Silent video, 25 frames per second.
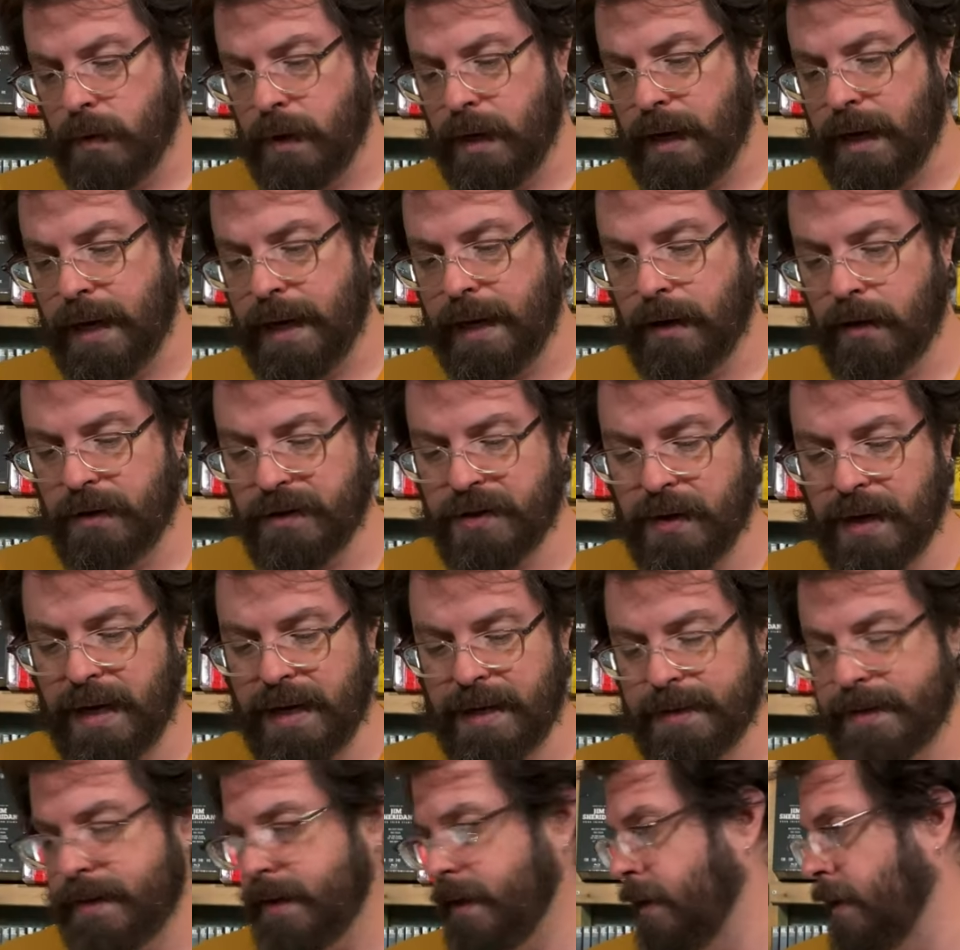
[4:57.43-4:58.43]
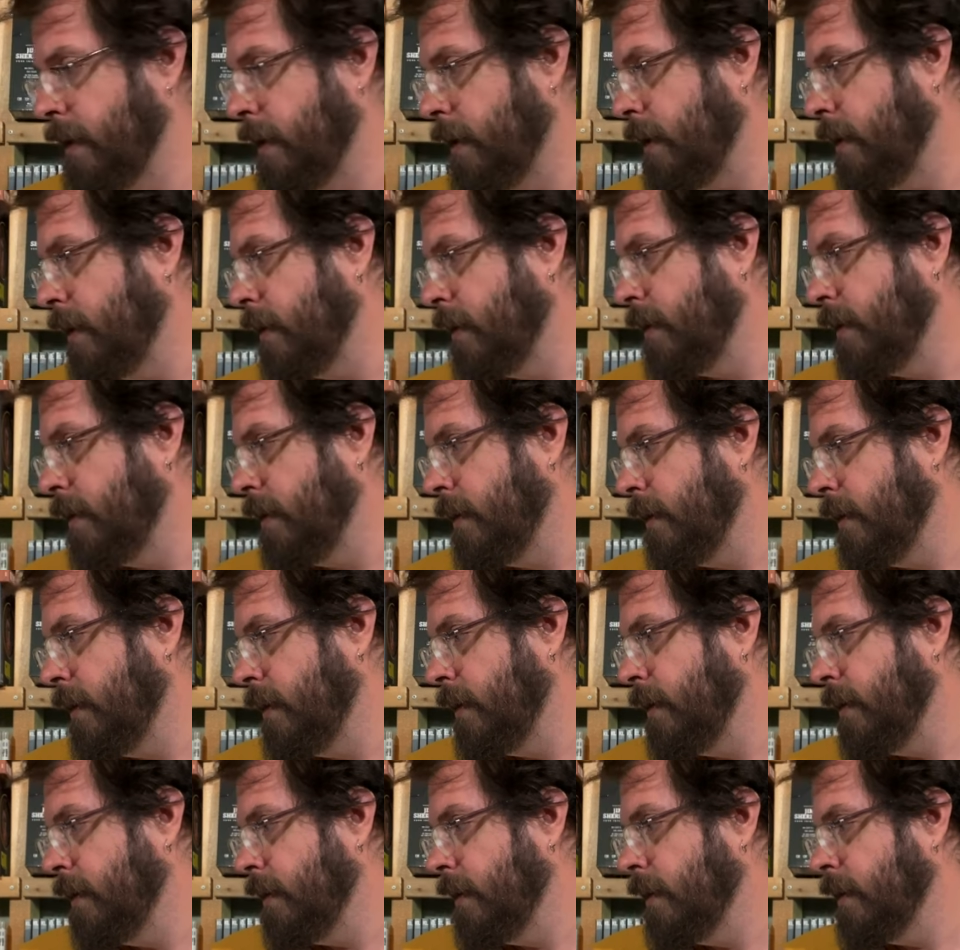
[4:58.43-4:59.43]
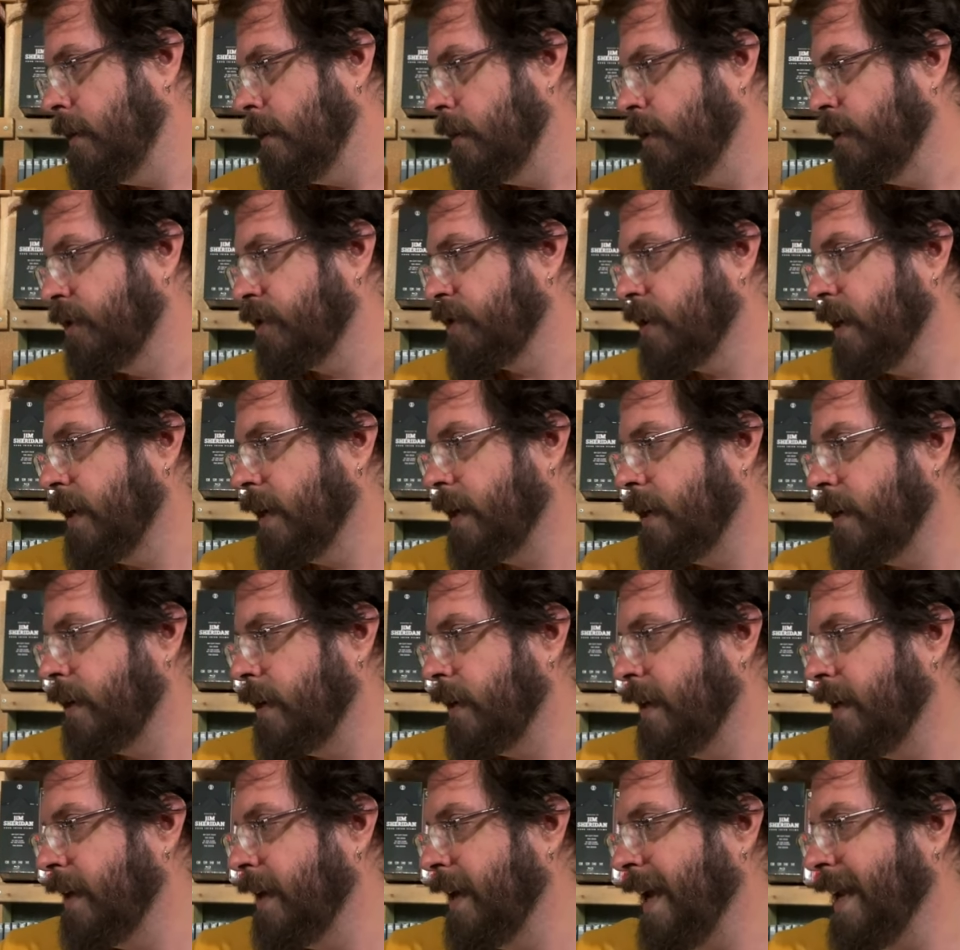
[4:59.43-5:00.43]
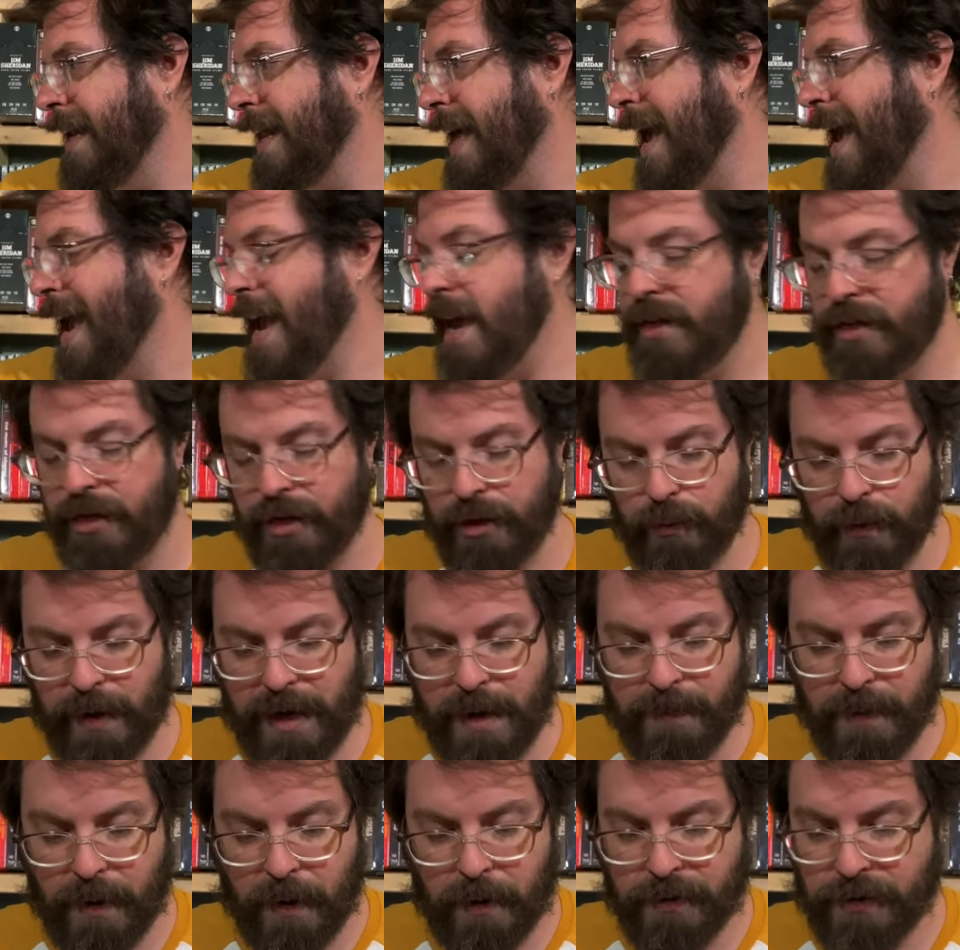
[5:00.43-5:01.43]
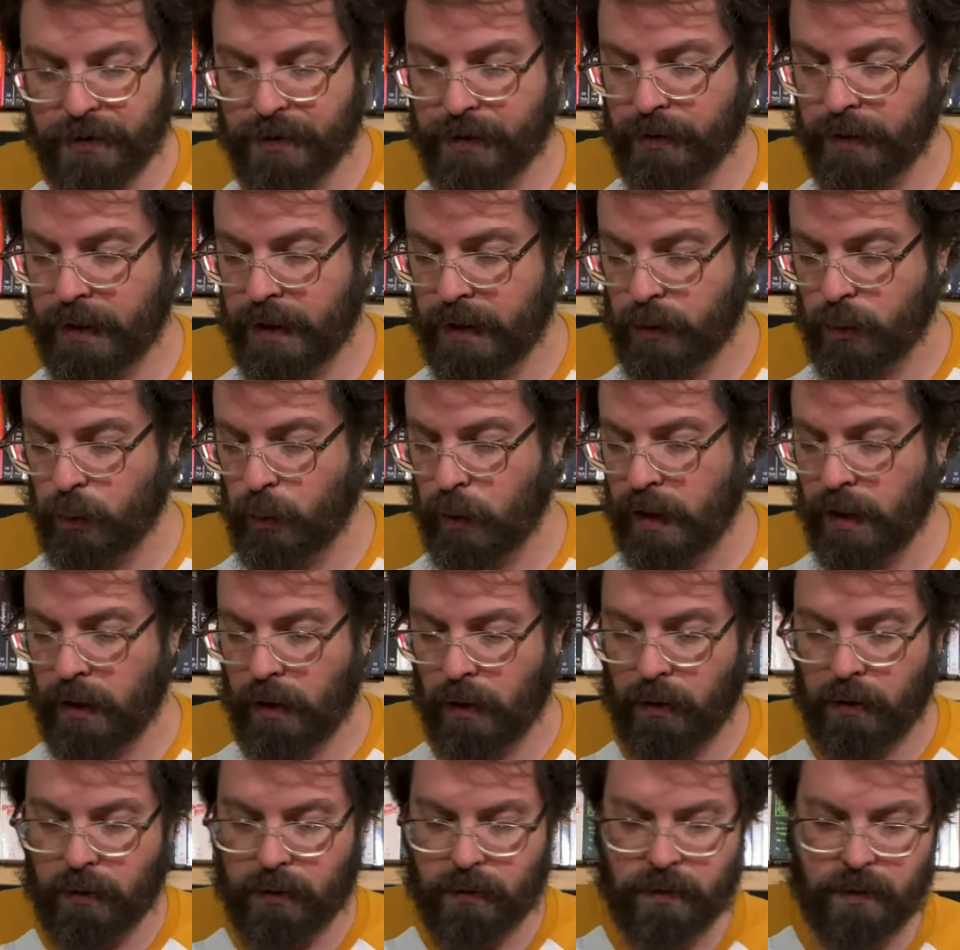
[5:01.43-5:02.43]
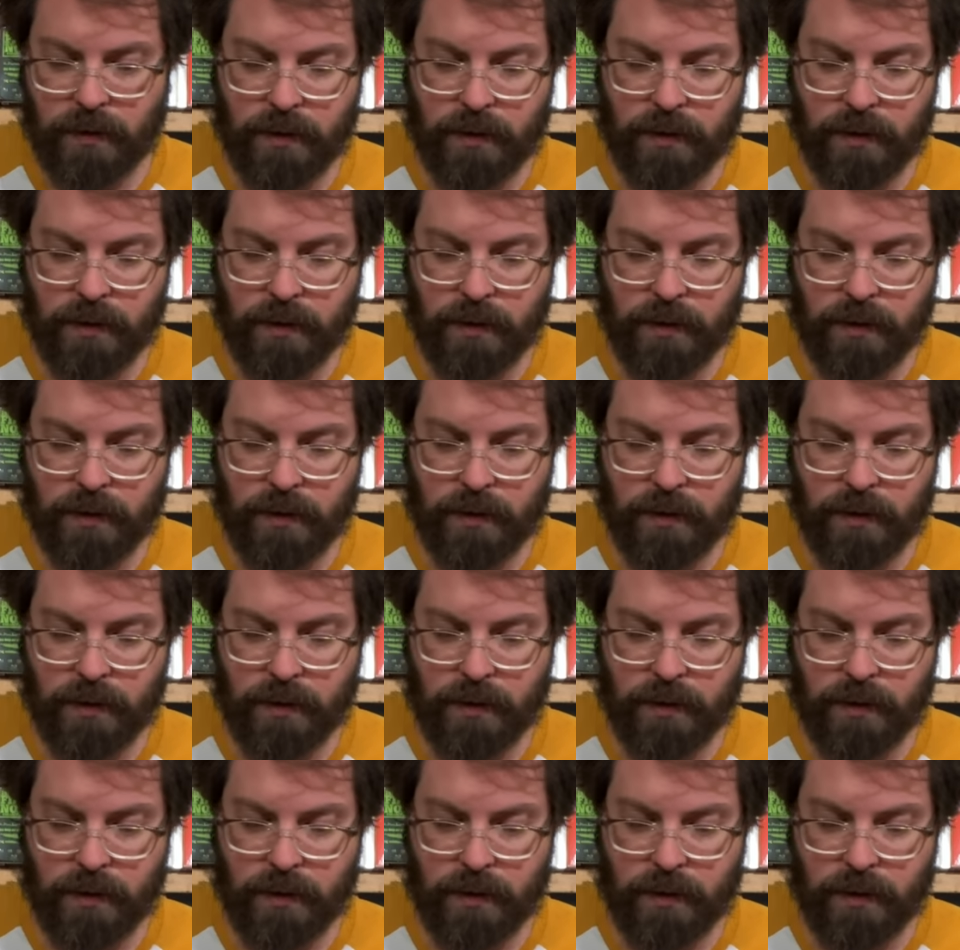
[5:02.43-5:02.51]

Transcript: And it also has uh, looks like an A3 poster as well.